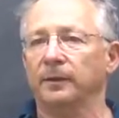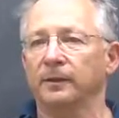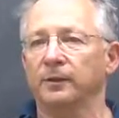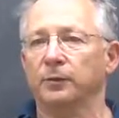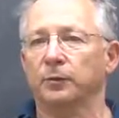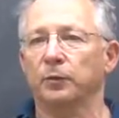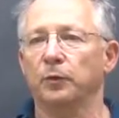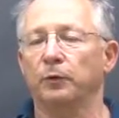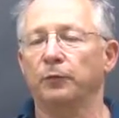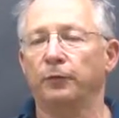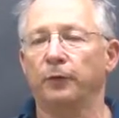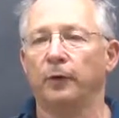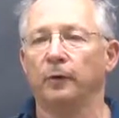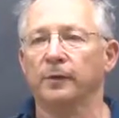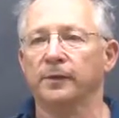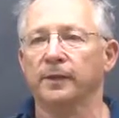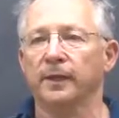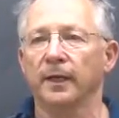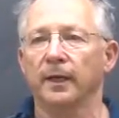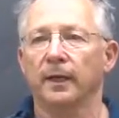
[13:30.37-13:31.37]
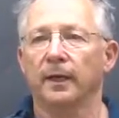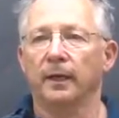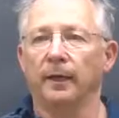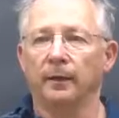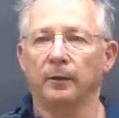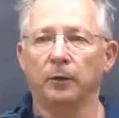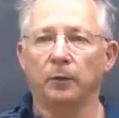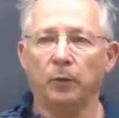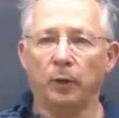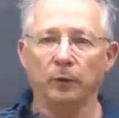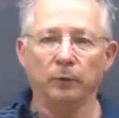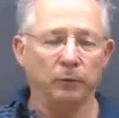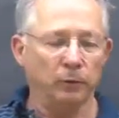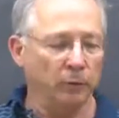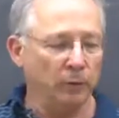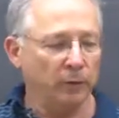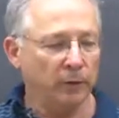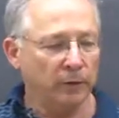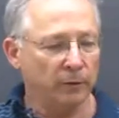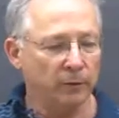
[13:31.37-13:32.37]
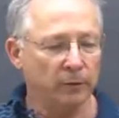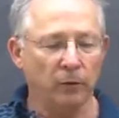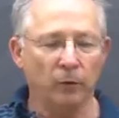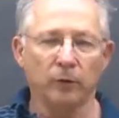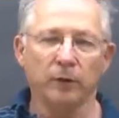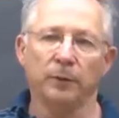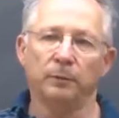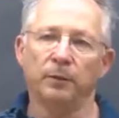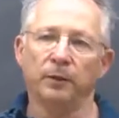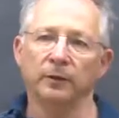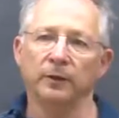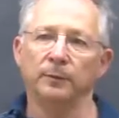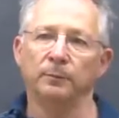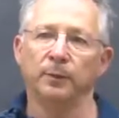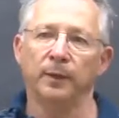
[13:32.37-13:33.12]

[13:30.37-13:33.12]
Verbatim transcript: is true or false, and you want to talk about